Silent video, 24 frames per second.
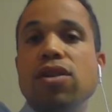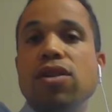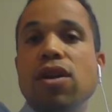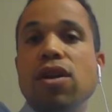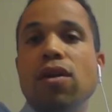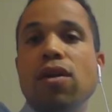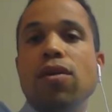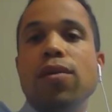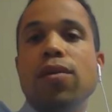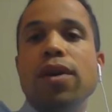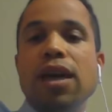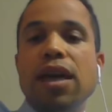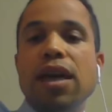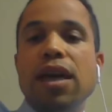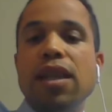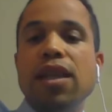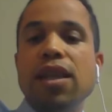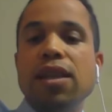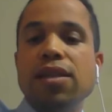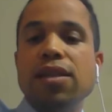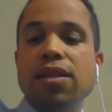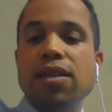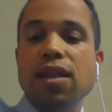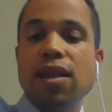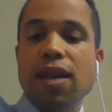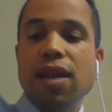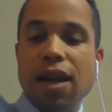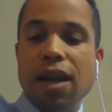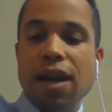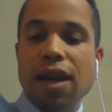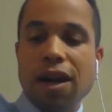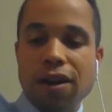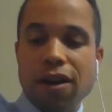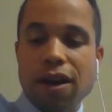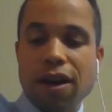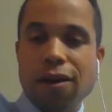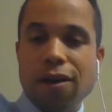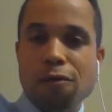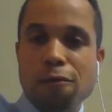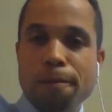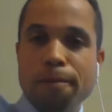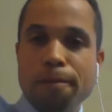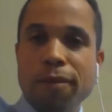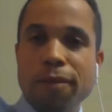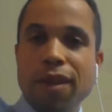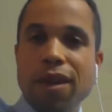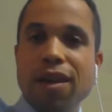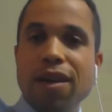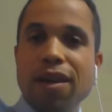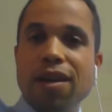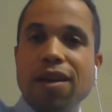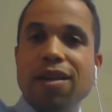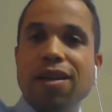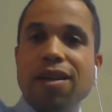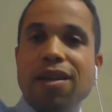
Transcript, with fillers: And so in this scenario,